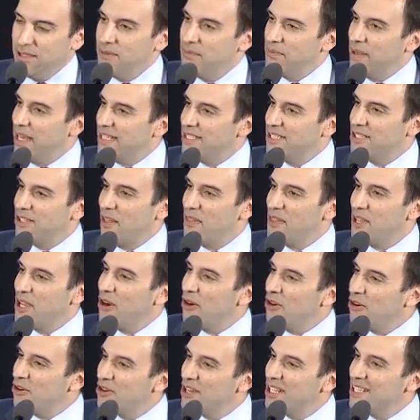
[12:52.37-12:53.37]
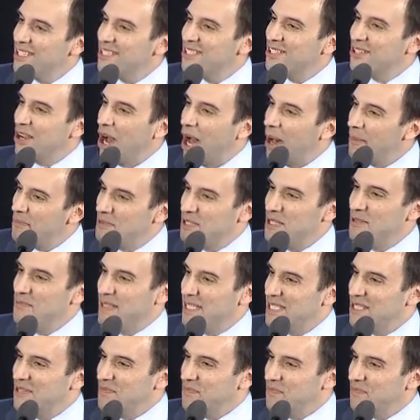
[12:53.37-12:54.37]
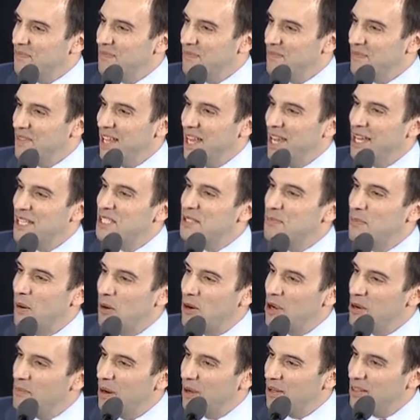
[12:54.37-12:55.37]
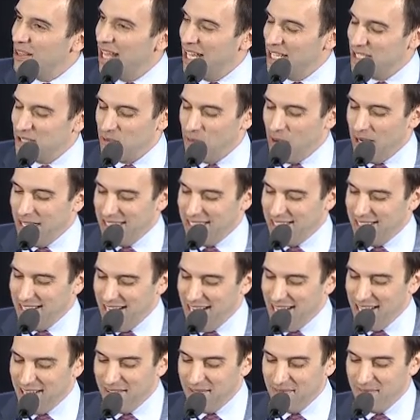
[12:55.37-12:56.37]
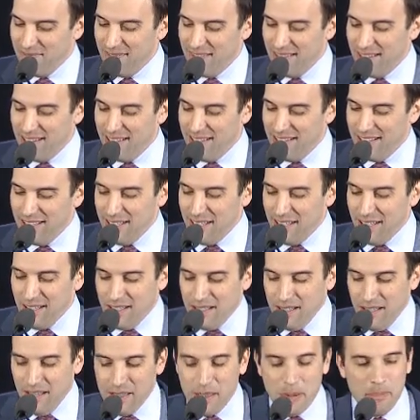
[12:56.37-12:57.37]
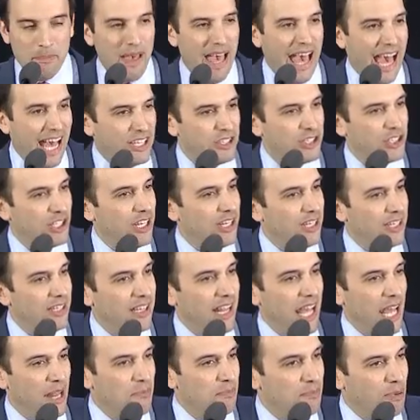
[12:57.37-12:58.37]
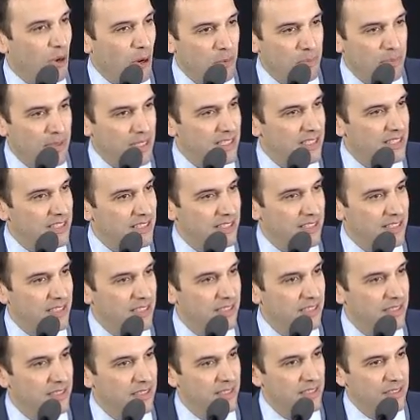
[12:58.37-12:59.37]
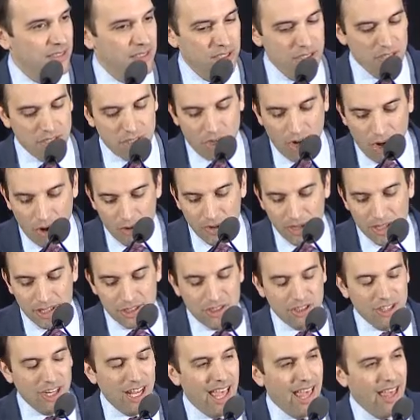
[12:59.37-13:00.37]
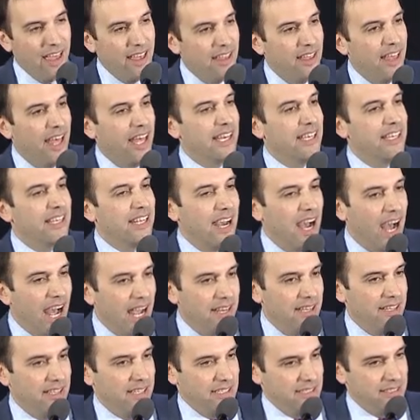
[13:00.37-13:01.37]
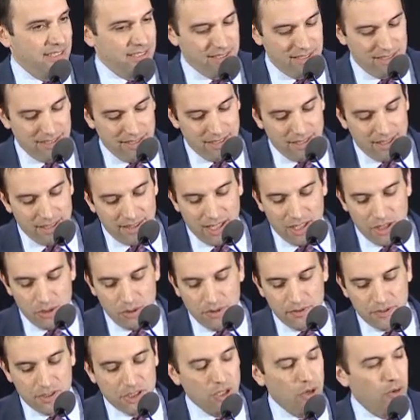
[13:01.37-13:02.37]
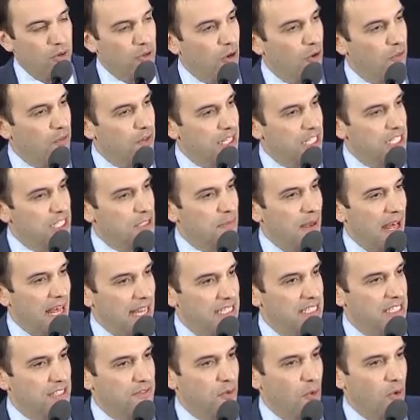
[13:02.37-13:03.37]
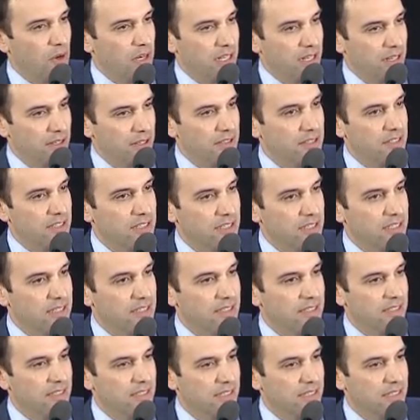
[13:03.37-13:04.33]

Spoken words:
Based on the earnest optimism I spoke about last Wednesday, the passion and purpose, courage and kindness that you have shown over these past 4 years,